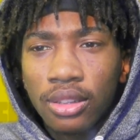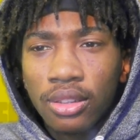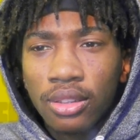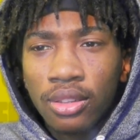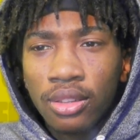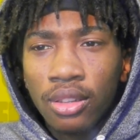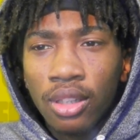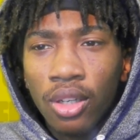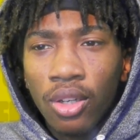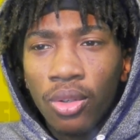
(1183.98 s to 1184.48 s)

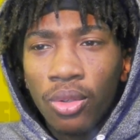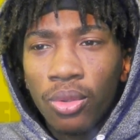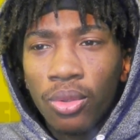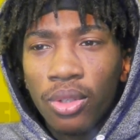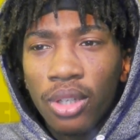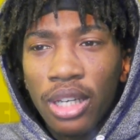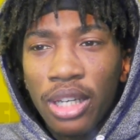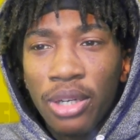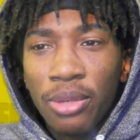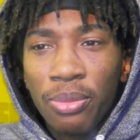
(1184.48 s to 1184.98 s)
you know,
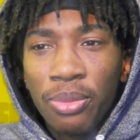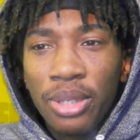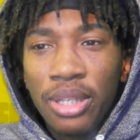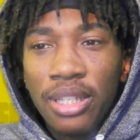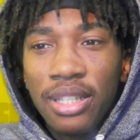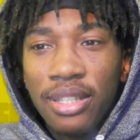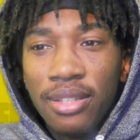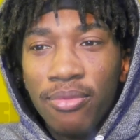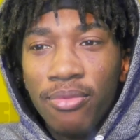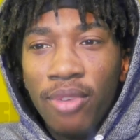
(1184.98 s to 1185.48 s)
it'll
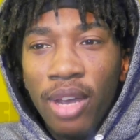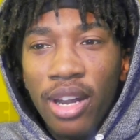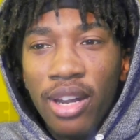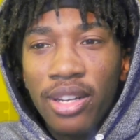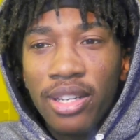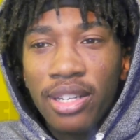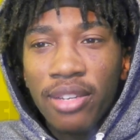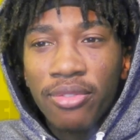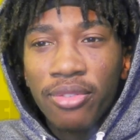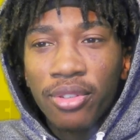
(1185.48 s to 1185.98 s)
be
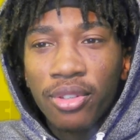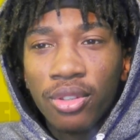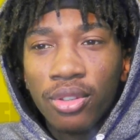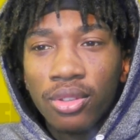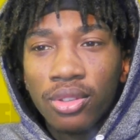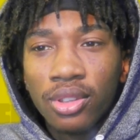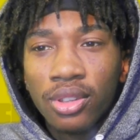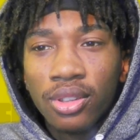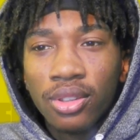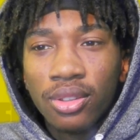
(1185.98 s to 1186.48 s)
very
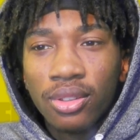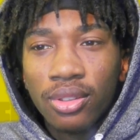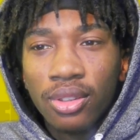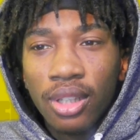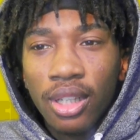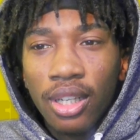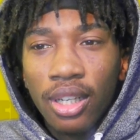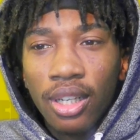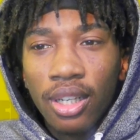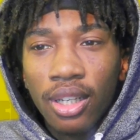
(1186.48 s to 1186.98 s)
difficult to
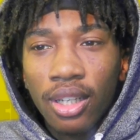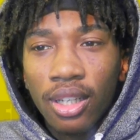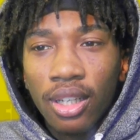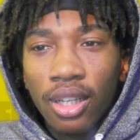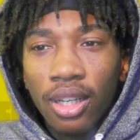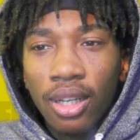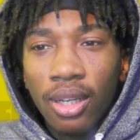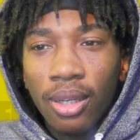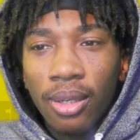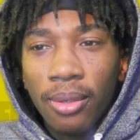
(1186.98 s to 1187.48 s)

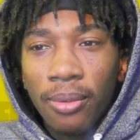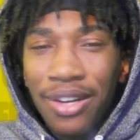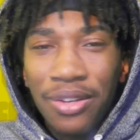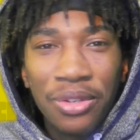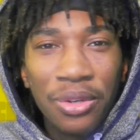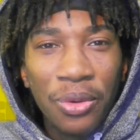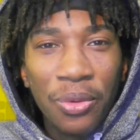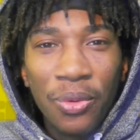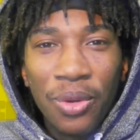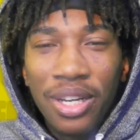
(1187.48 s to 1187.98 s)
I
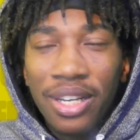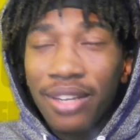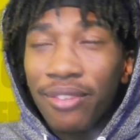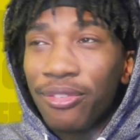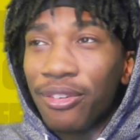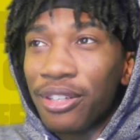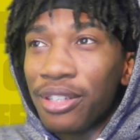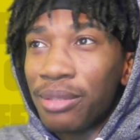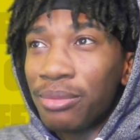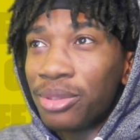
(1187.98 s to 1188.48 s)
don't know what the
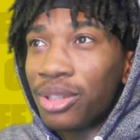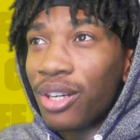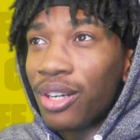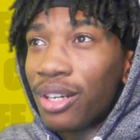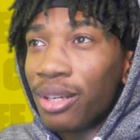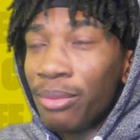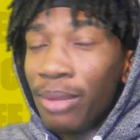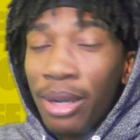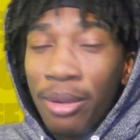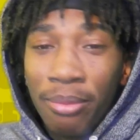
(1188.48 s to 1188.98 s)
fuck I'm
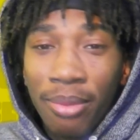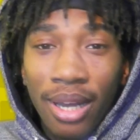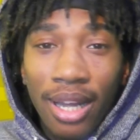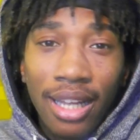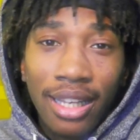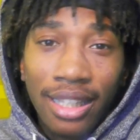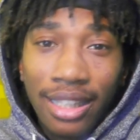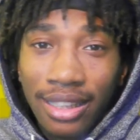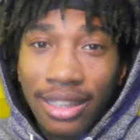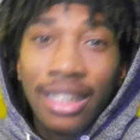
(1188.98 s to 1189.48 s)
talking about,
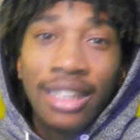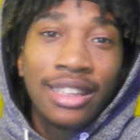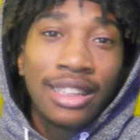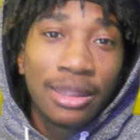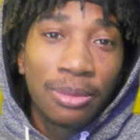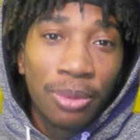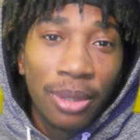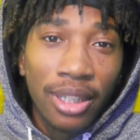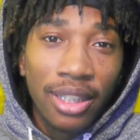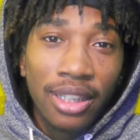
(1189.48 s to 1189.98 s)
but let's
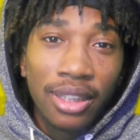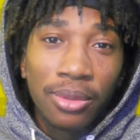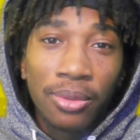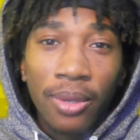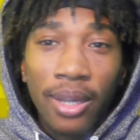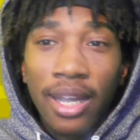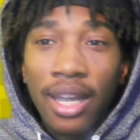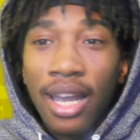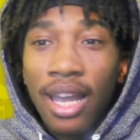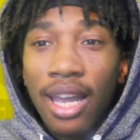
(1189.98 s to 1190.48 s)
just put it this
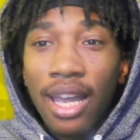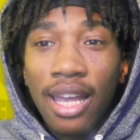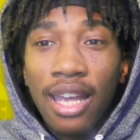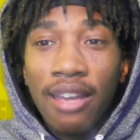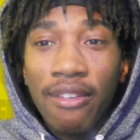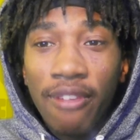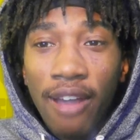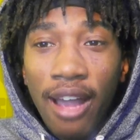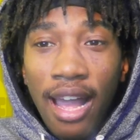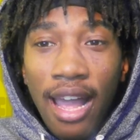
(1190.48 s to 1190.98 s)
way.
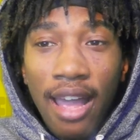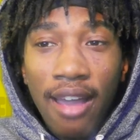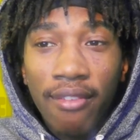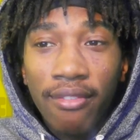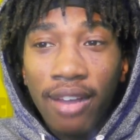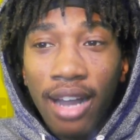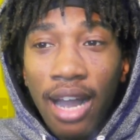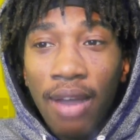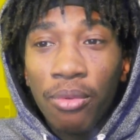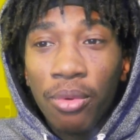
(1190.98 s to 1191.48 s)
If
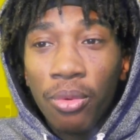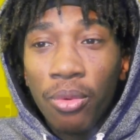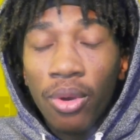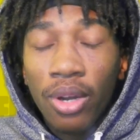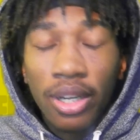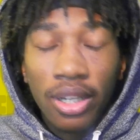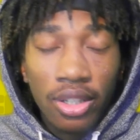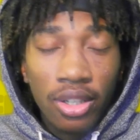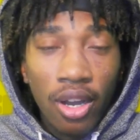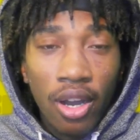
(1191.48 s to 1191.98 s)
I will
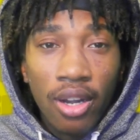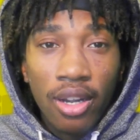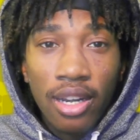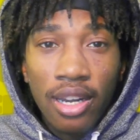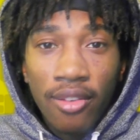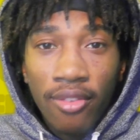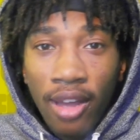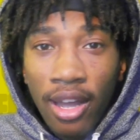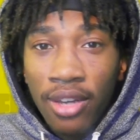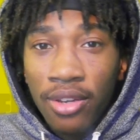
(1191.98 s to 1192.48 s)
want a daughter
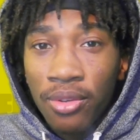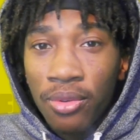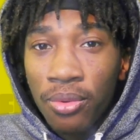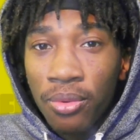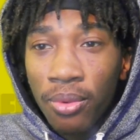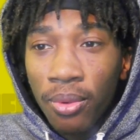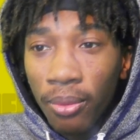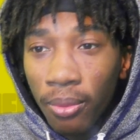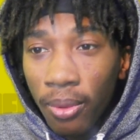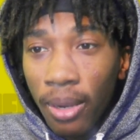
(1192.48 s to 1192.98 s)
if I
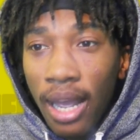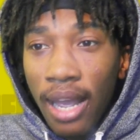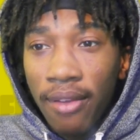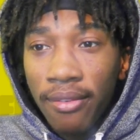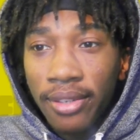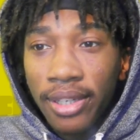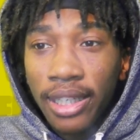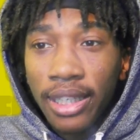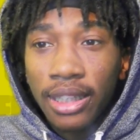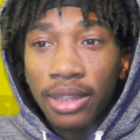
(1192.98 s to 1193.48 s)
do
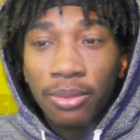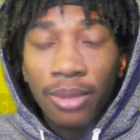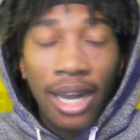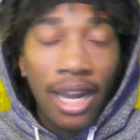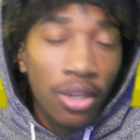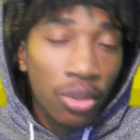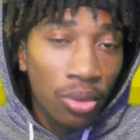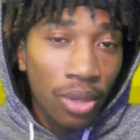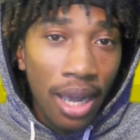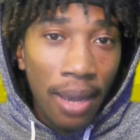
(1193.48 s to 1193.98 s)
have kids, but
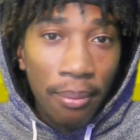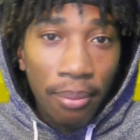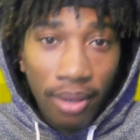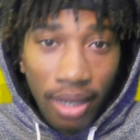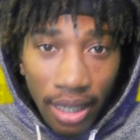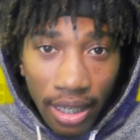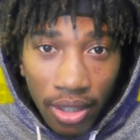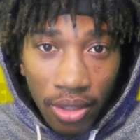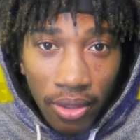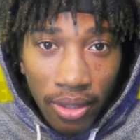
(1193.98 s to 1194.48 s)
I do not
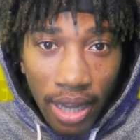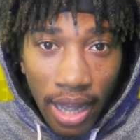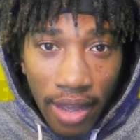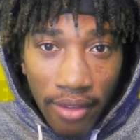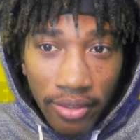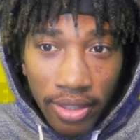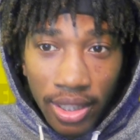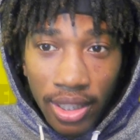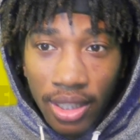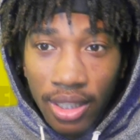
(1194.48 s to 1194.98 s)
plan on
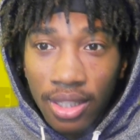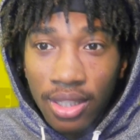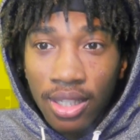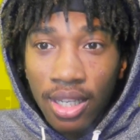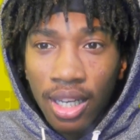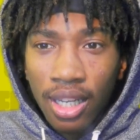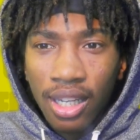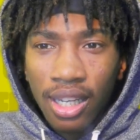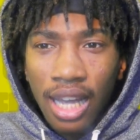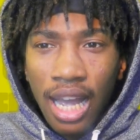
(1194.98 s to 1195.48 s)
having kids.
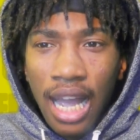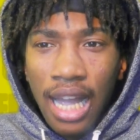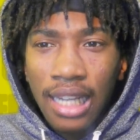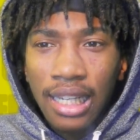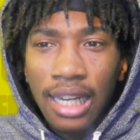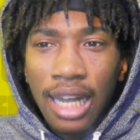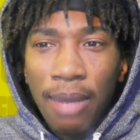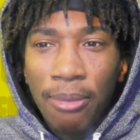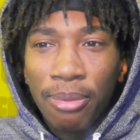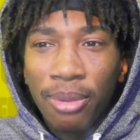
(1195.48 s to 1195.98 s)
How
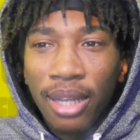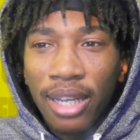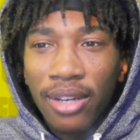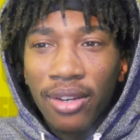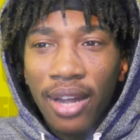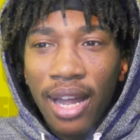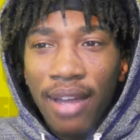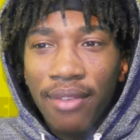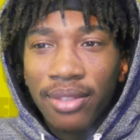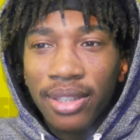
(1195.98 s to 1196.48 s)
can I plan
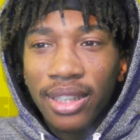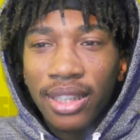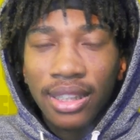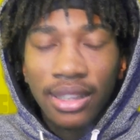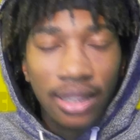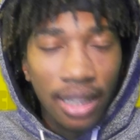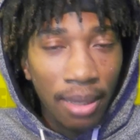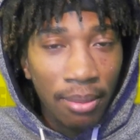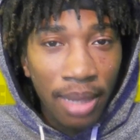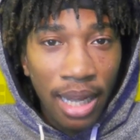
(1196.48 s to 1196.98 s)
on having
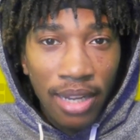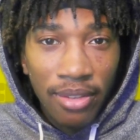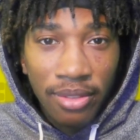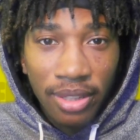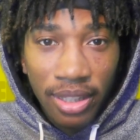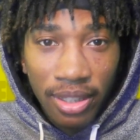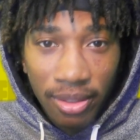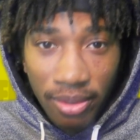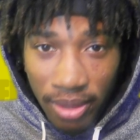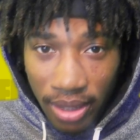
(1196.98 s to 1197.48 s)
kids? I'm not
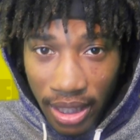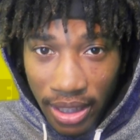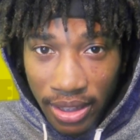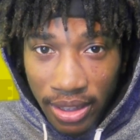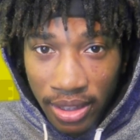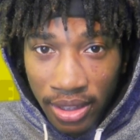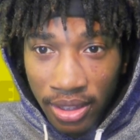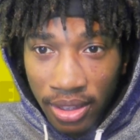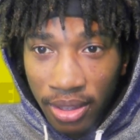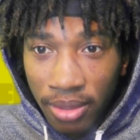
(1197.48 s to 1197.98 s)
even in a
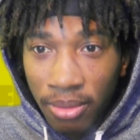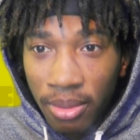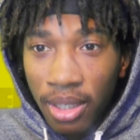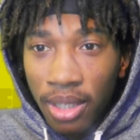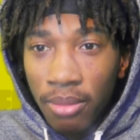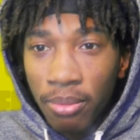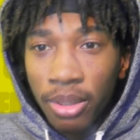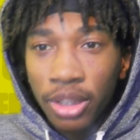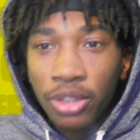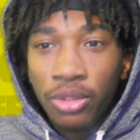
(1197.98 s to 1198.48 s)
relationship.
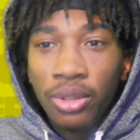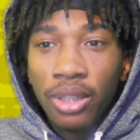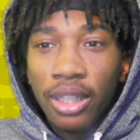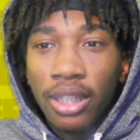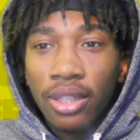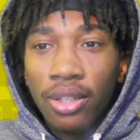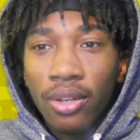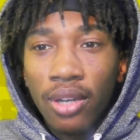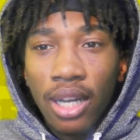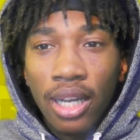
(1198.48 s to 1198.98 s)
But you
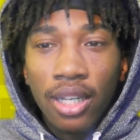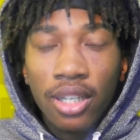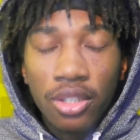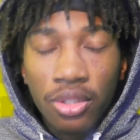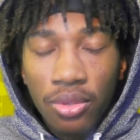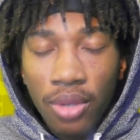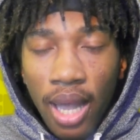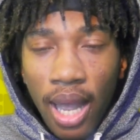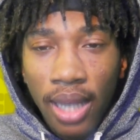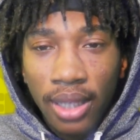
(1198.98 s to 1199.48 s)
didn't know that because
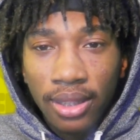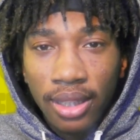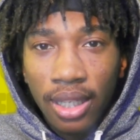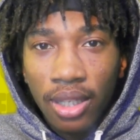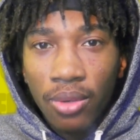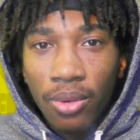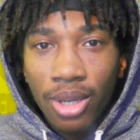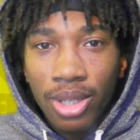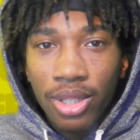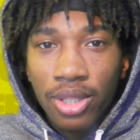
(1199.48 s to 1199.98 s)
you asked
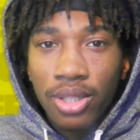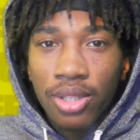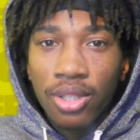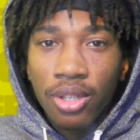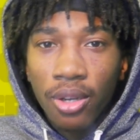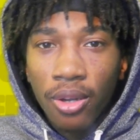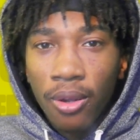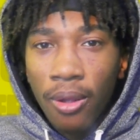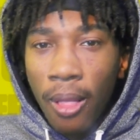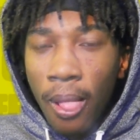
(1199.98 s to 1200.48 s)
that question.
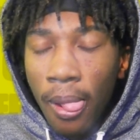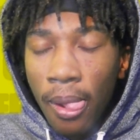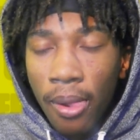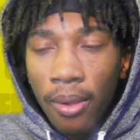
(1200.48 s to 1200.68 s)
So